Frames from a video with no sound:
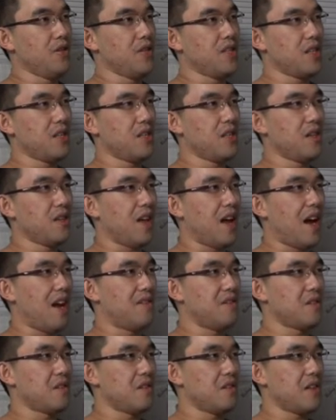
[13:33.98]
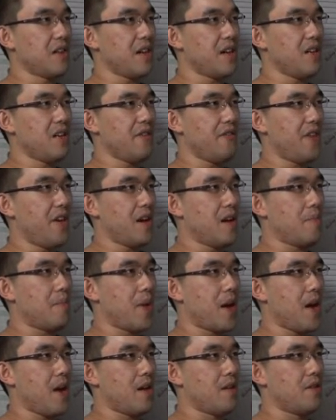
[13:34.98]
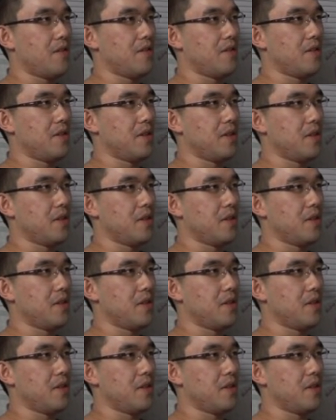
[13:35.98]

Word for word: losing lives already? I need to find a pattern for